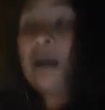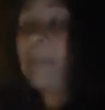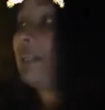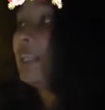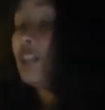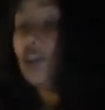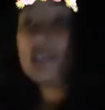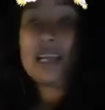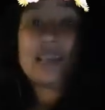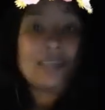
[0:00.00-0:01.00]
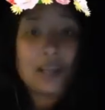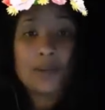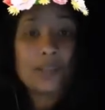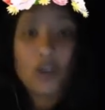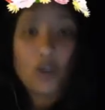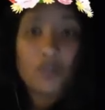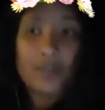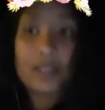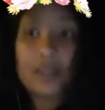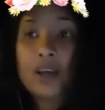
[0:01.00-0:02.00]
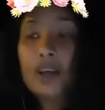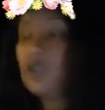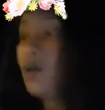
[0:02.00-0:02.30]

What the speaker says: But in those days, there was no COVID.